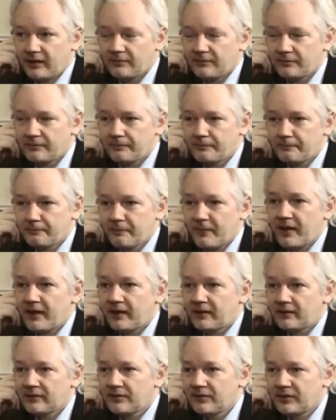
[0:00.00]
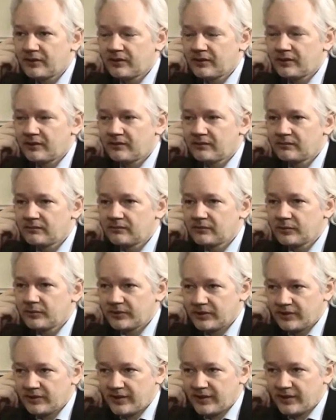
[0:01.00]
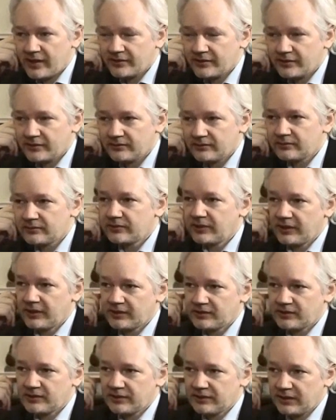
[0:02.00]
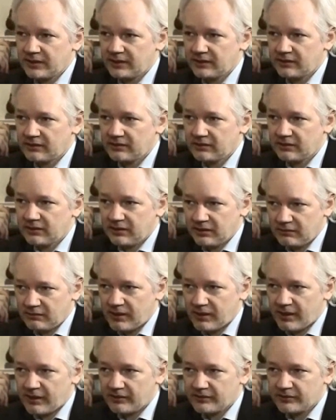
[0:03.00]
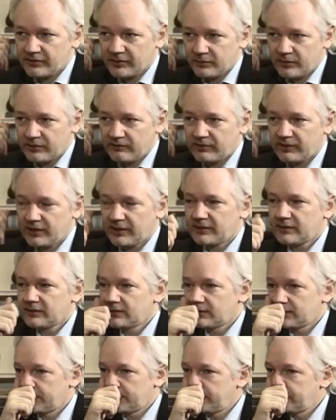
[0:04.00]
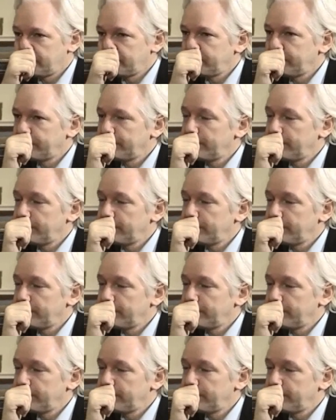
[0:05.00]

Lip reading: and the 20,000 DNC leak emails that we released.